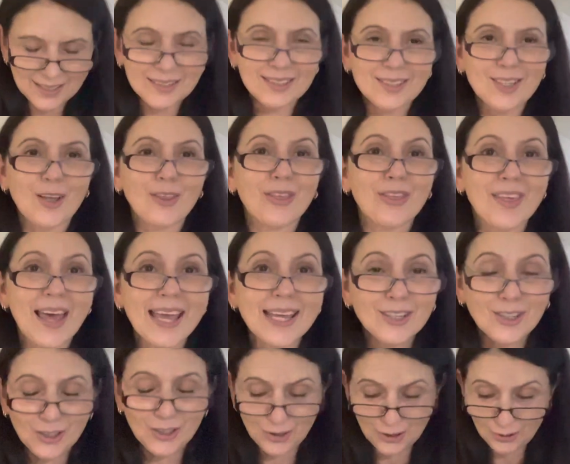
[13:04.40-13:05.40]
So
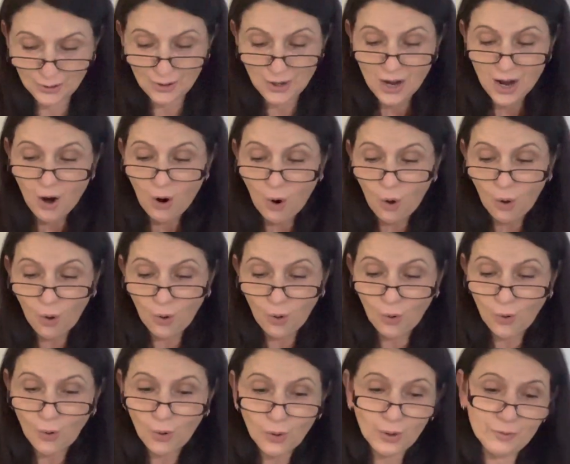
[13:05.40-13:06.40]
thank you,
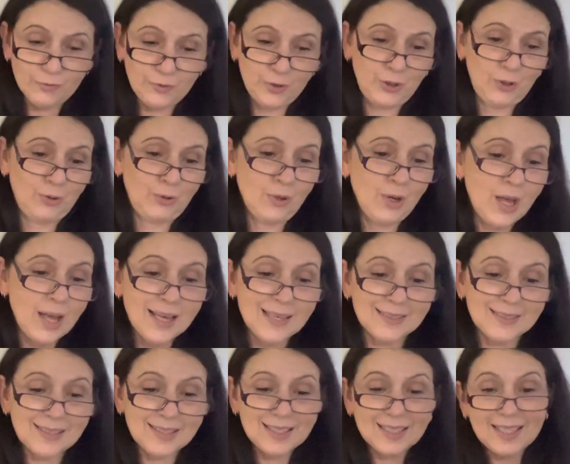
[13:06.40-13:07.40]
all of you,
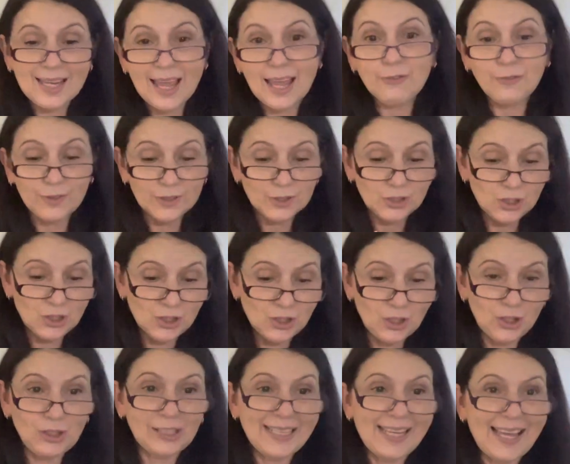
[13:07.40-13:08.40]
Steph,
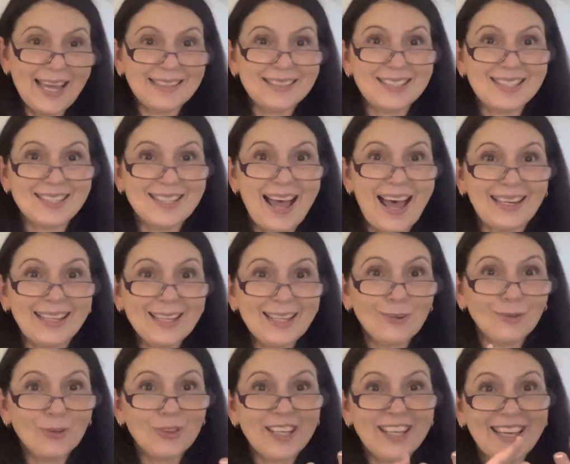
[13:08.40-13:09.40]
Shirley and Sally,
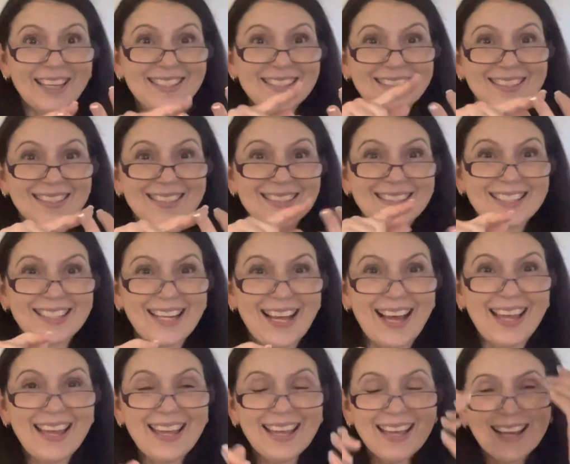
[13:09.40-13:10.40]
all the S's
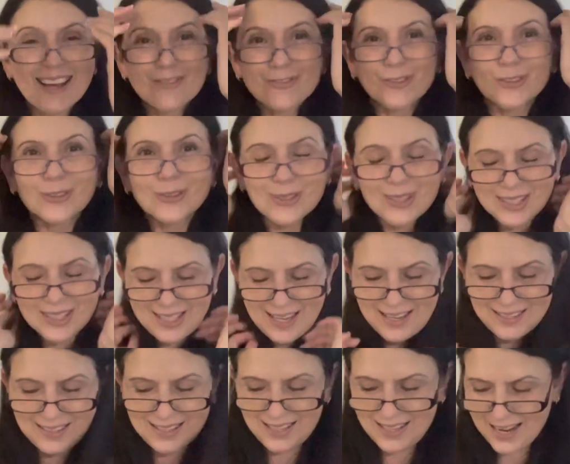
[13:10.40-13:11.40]
today, for
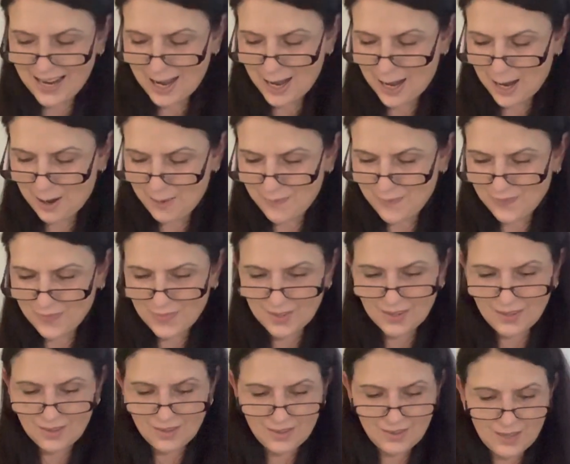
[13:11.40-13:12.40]
sending
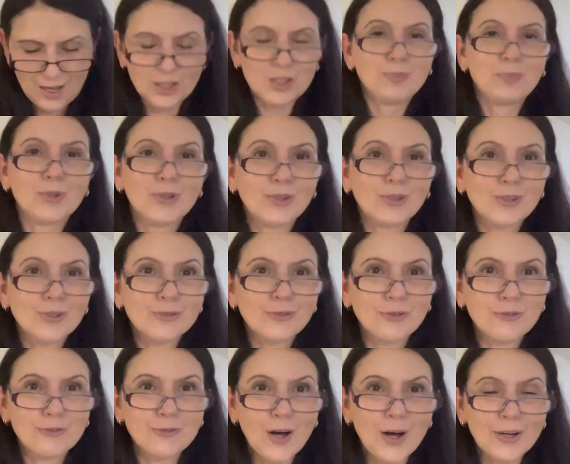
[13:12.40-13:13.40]
those beautiful
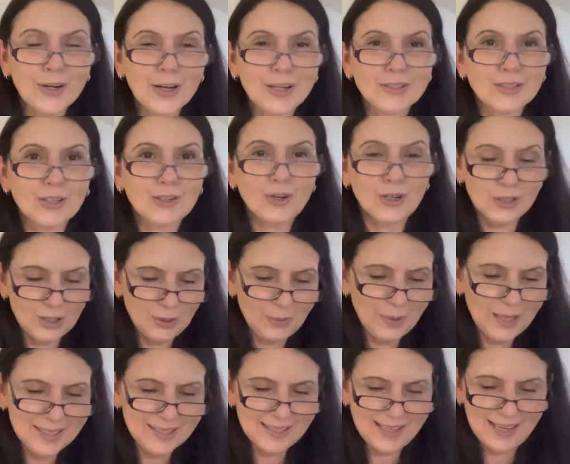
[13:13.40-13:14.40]
photos across to
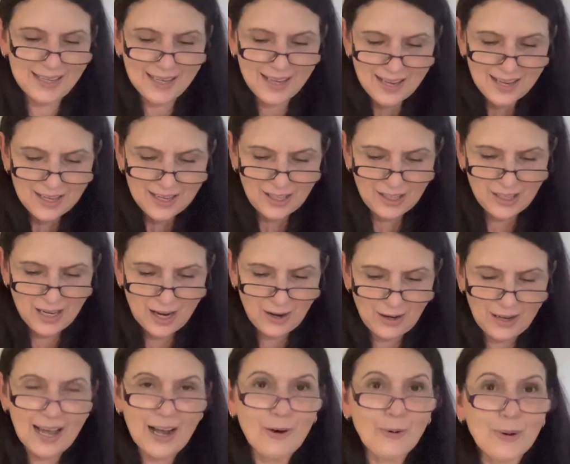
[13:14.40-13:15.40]
us and,
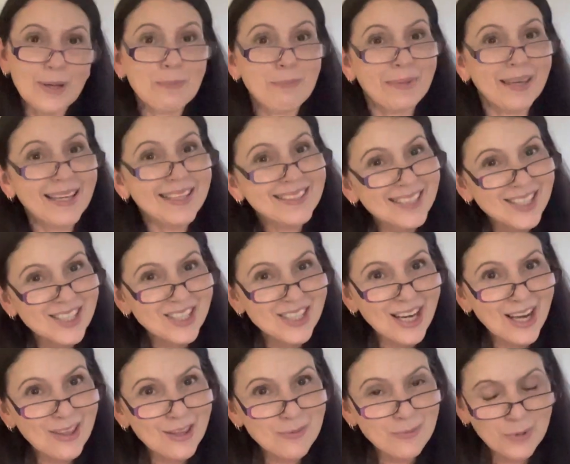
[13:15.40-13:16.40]
allowing me to
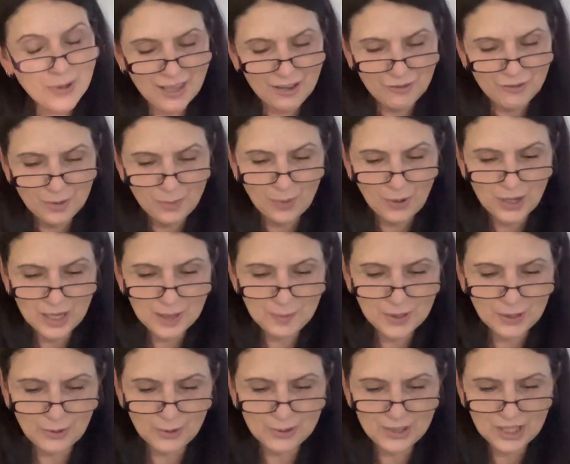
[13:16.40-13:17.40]
share them with everybody
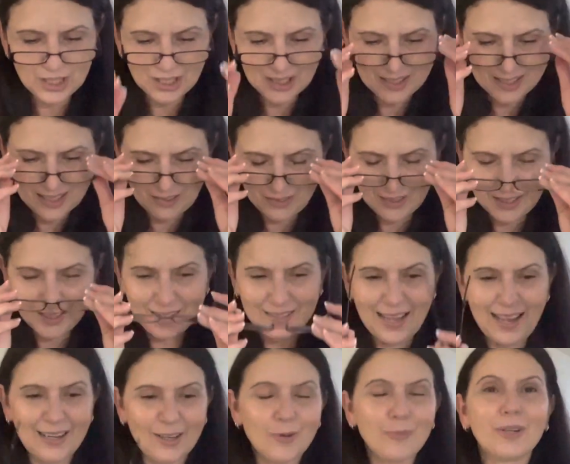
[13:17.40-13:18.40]
because it just gives us
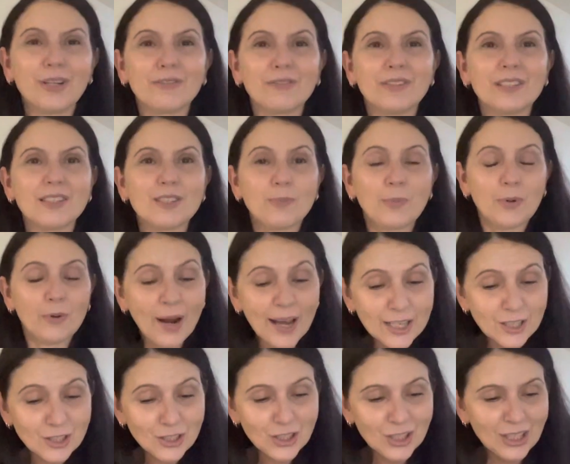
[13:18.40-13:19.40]
that little bit of
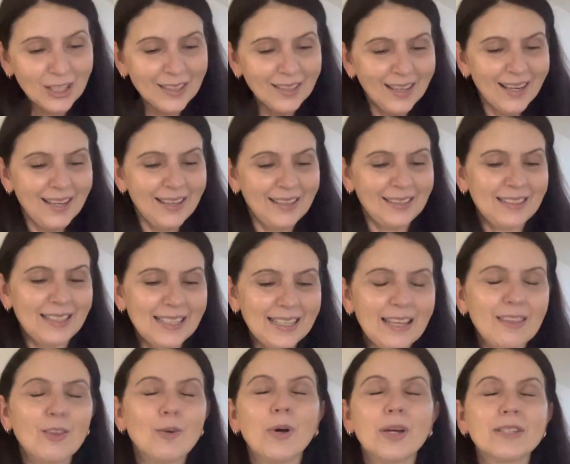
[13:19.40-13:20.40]
inspiration. And
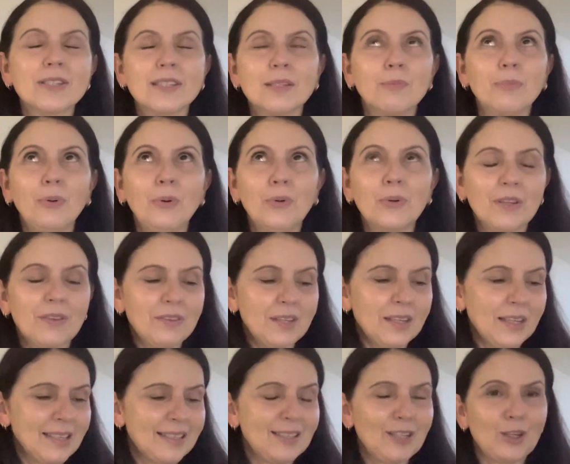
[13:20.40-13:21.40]
again, the most important
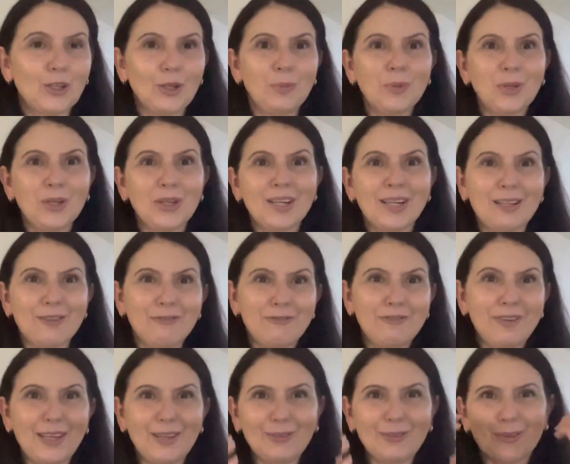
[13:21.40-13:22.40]
thing is the community
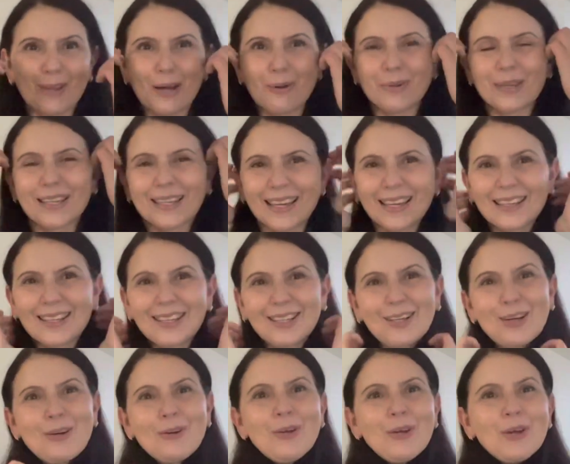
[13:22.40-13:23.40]
feel that we get,
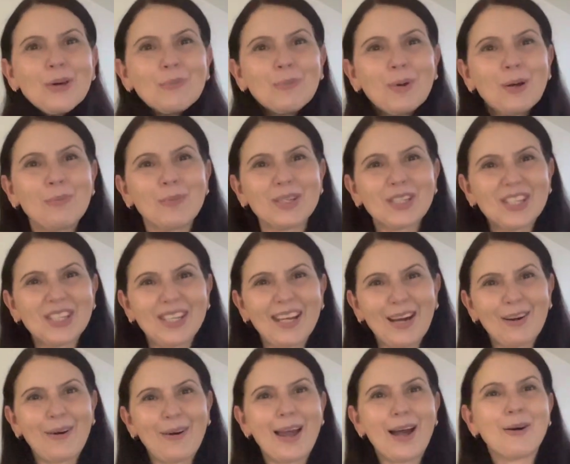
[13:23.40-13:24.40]
when we
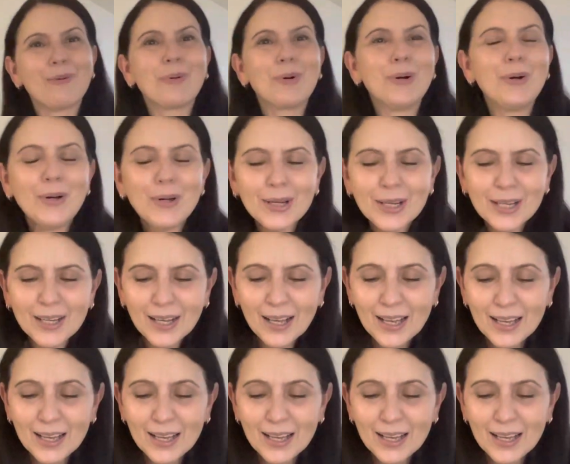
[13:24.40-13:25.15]
share our work.